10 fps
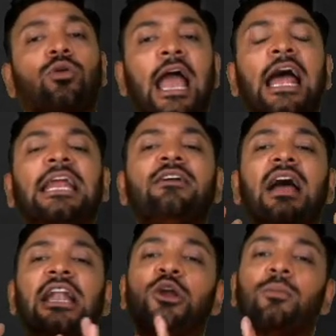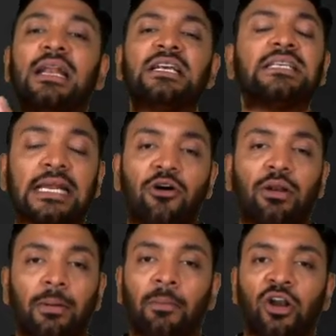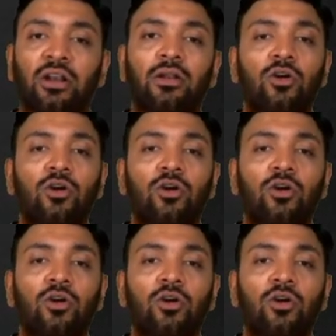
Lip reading: Carrying value minus recoverable amount.